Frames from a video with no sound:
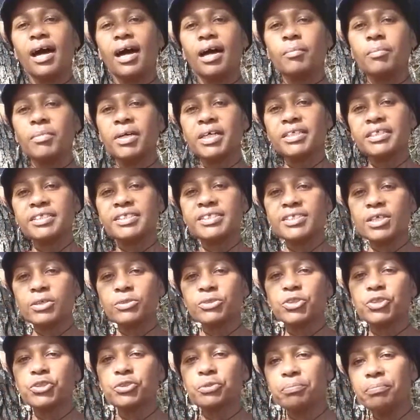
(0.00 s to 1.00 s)
on the
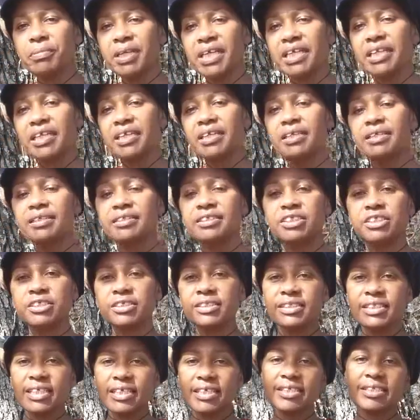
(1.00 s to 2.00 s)
social media,
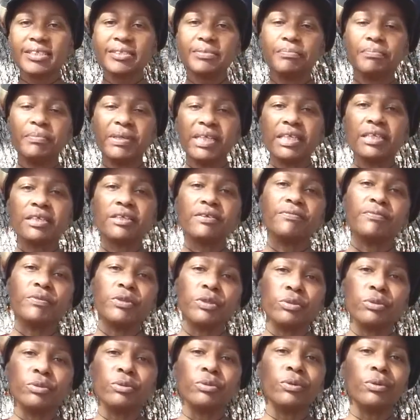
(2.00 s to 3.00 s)
just as many of
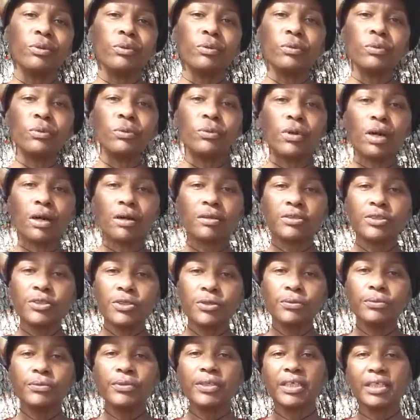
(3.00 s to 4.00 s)
you who are
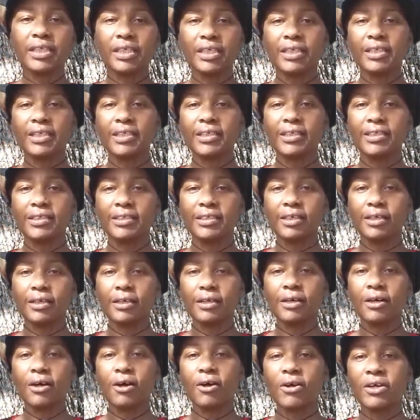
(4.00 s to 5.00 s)
tuning in
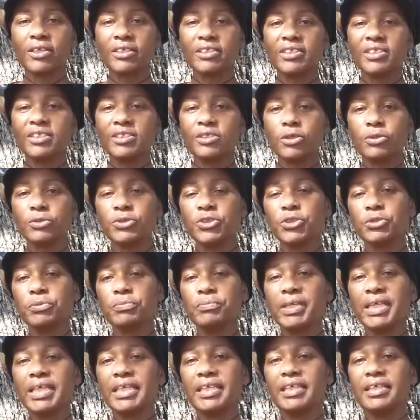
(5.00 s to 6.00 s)
on social
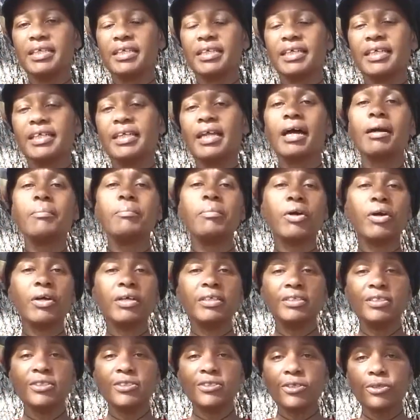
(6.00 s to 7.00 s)
media. And I'm
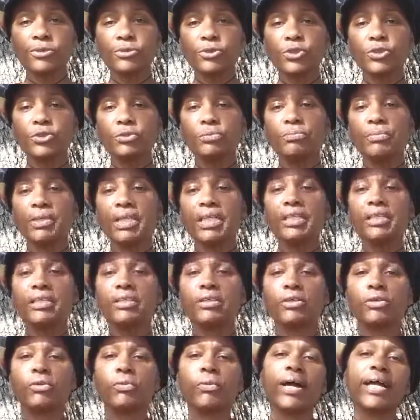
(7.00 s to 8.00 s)
on social
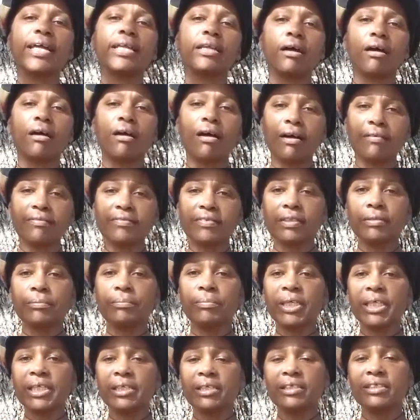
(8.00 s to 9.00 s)
media quite often
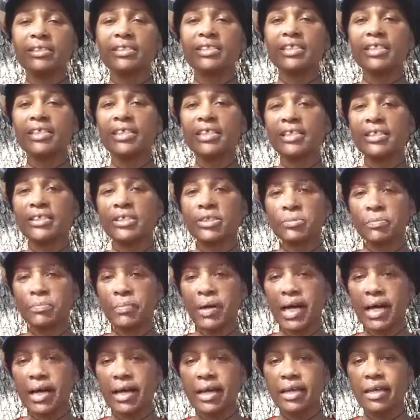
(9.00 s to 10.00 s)
because it is
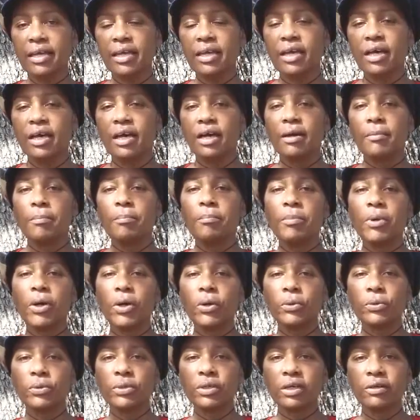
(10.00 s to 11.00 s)
my
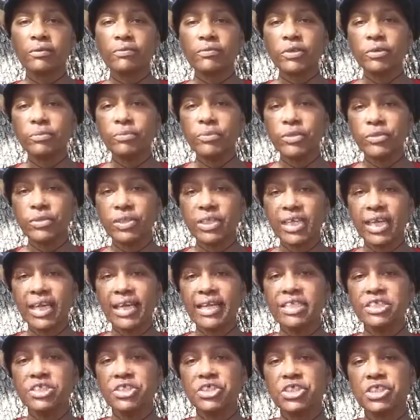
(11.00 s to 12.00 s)
mode of
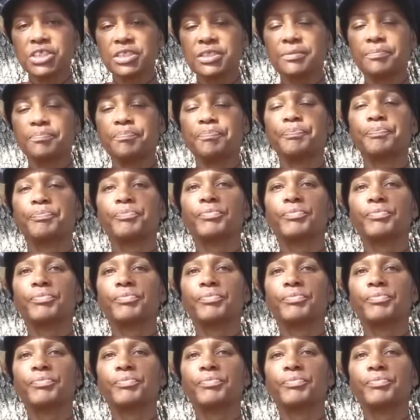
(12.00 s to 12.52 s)
communication.